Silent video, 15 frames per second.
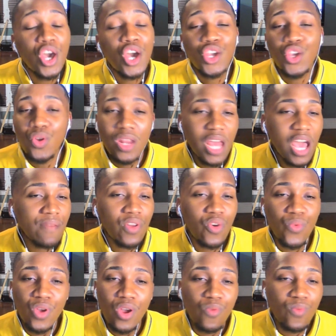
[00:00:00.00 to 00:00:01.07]
you didn't have no
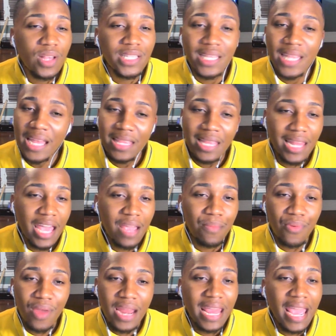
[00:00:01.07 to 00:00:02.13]
real reason not to like
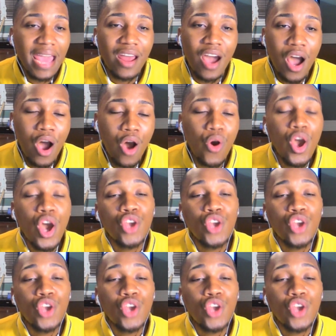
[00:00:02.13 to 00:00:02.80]
Brandy at all.